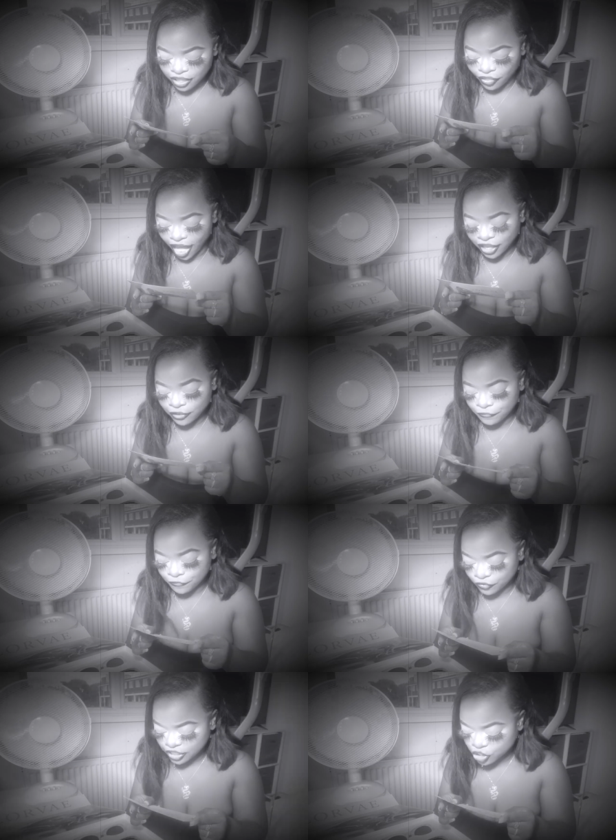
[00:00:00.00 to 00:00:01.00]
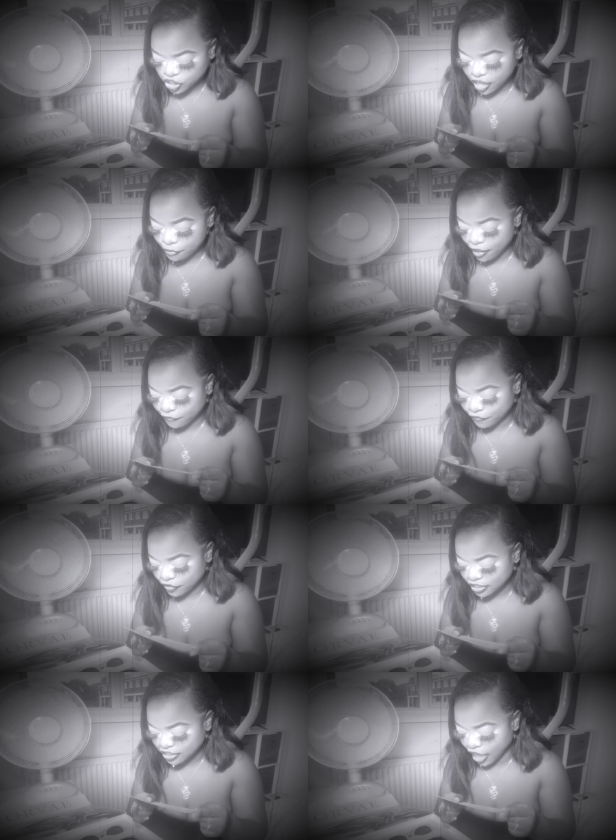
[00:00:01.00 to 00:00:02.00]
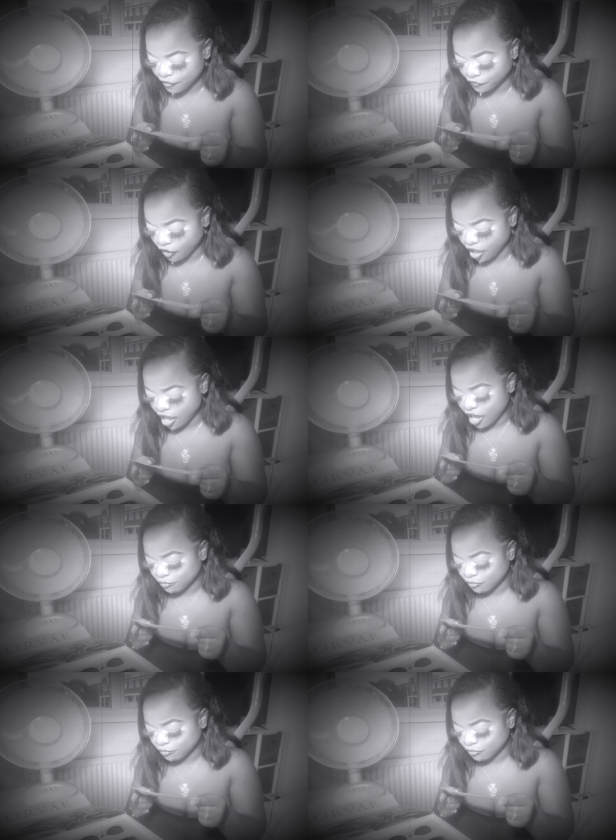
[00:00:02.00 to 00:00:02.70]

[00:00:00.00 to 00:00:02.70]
that I can fully share my first ever